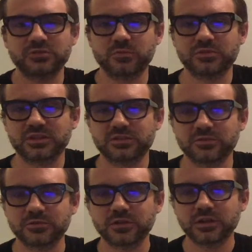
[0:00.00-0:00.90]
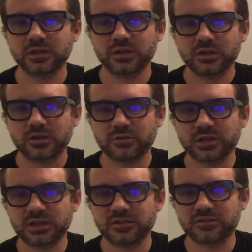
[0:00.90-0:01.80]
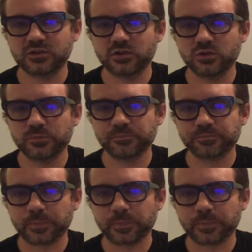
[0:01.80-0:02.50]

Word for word: to the particular. Okay, so,